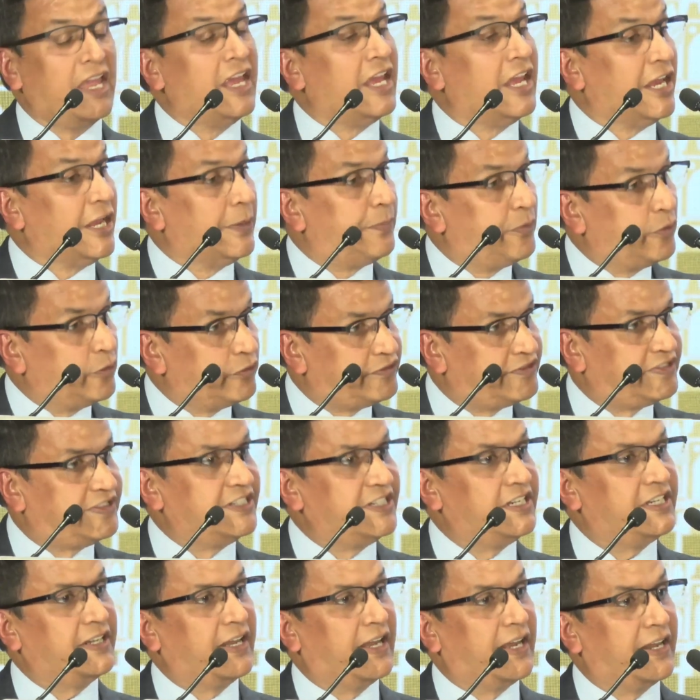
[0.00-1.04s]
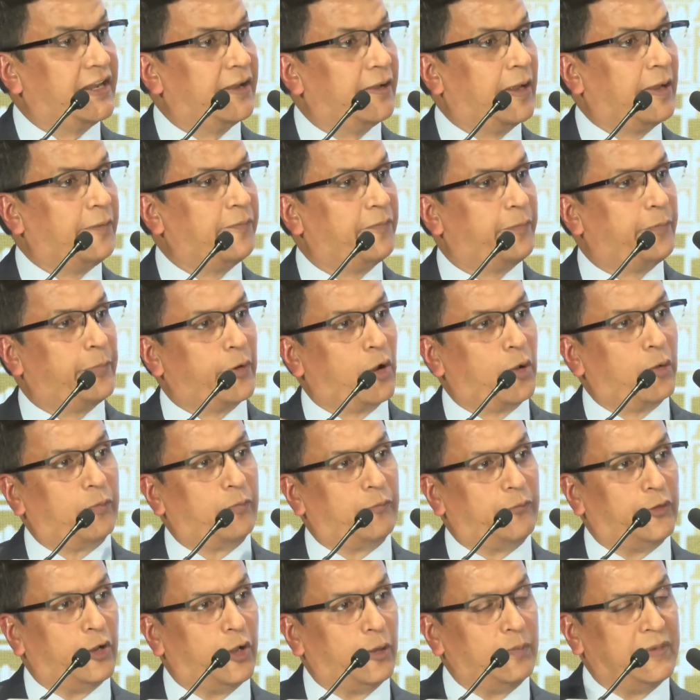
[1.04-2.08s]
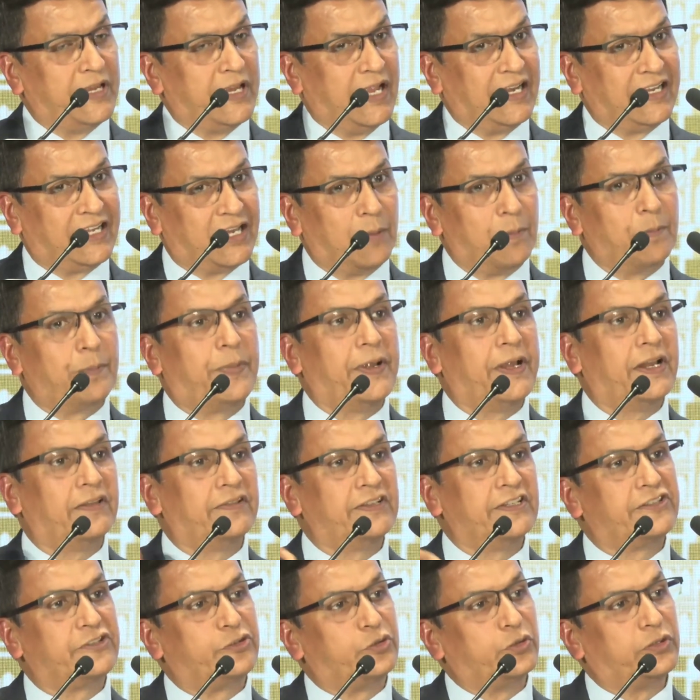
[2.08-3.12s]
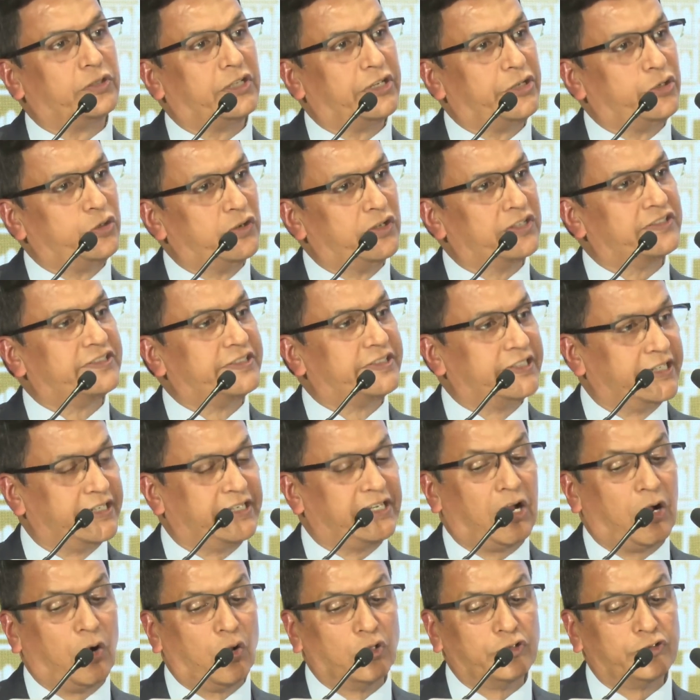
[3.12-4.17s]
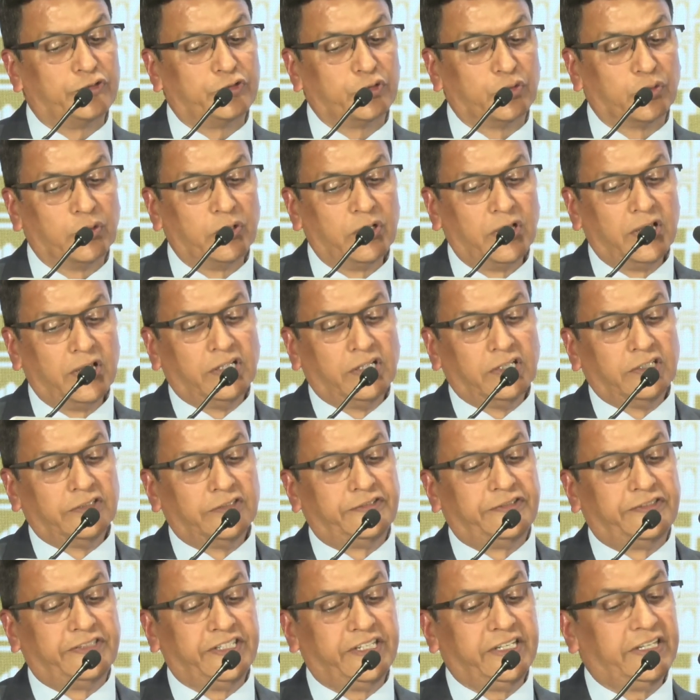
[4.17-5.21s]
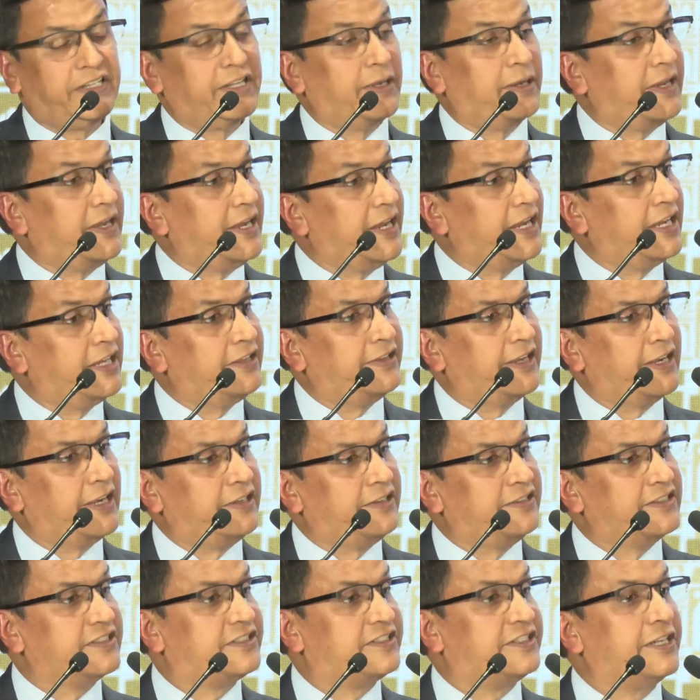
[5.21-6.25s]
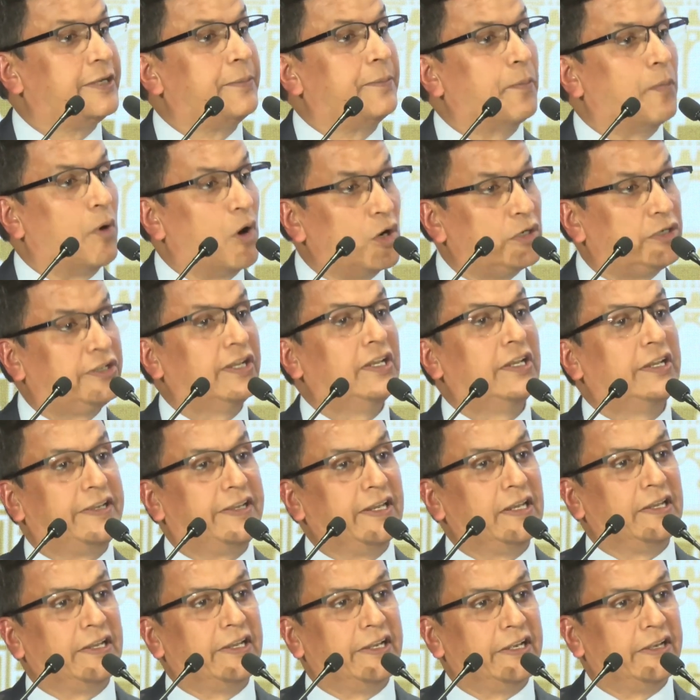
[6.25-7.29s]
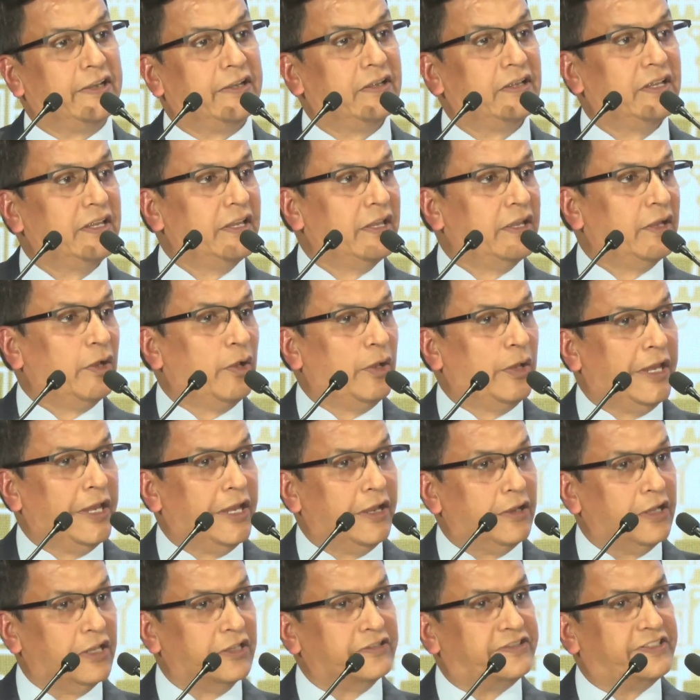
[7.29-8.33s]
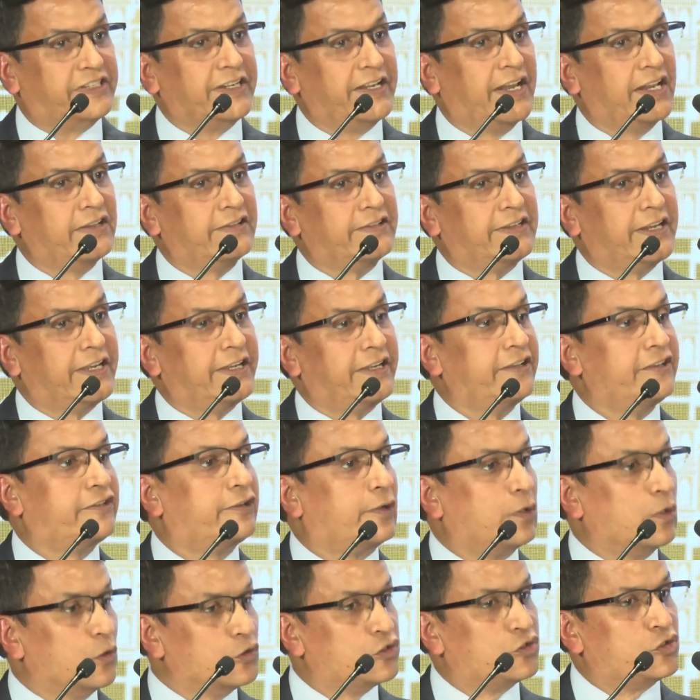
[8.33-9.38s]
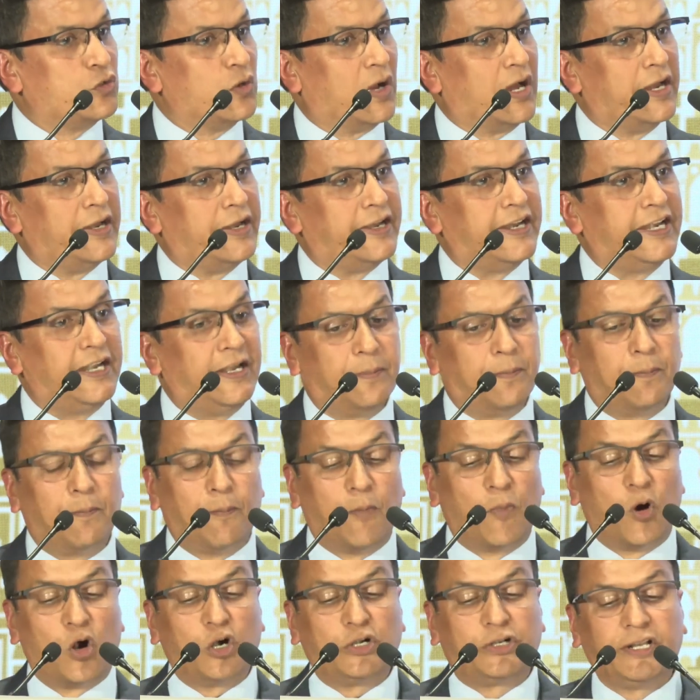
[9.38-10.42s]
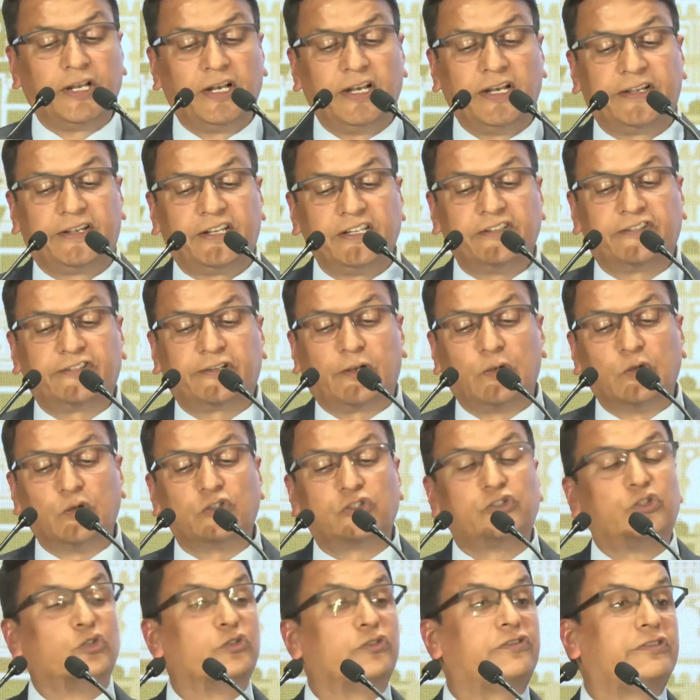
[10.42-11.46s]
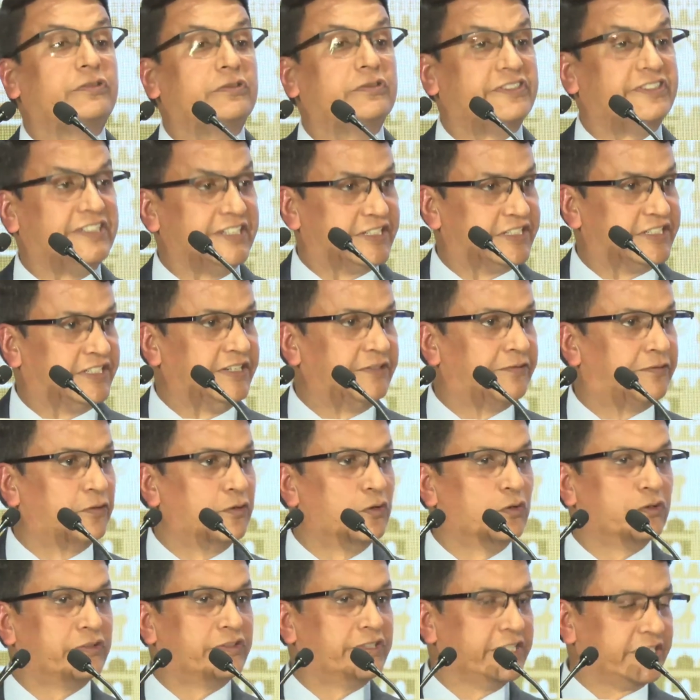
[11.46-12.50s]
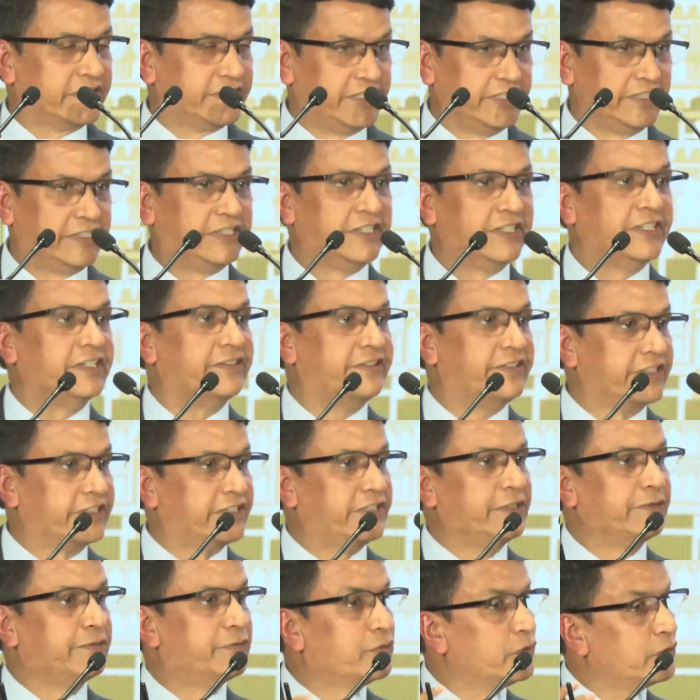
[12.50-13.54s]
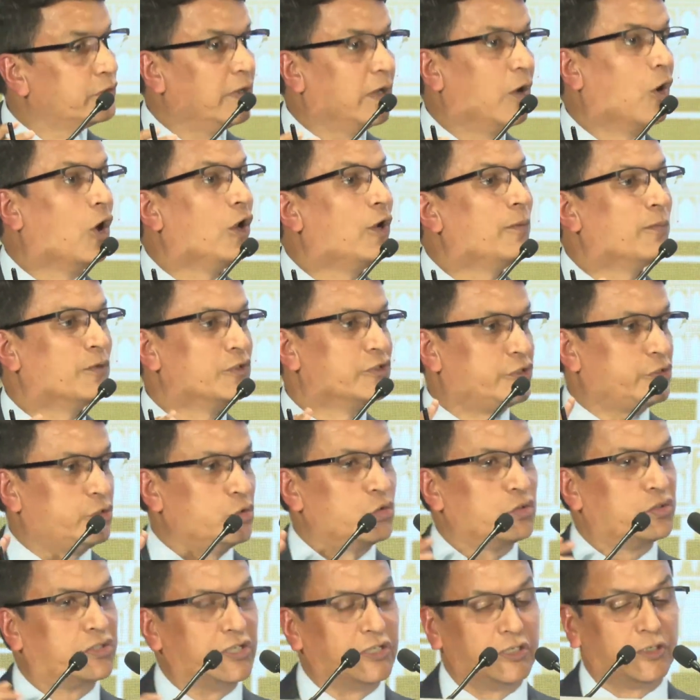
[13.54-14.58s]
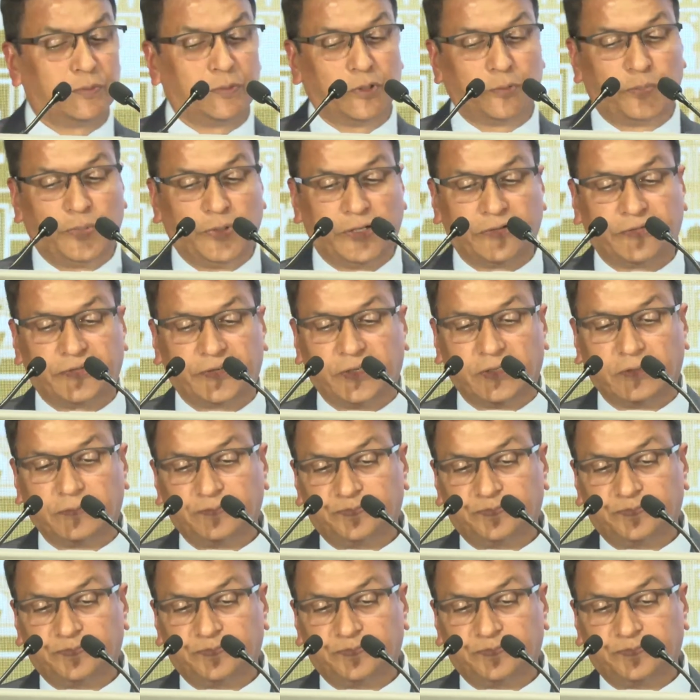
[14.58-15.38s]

If you see, and I pro probably I'll compare this to the US data also, See the age-adjusted mortality rate. Incidence rate is close to 100, mortality is close to 64, 63, 64, almost two-thirds of the patient.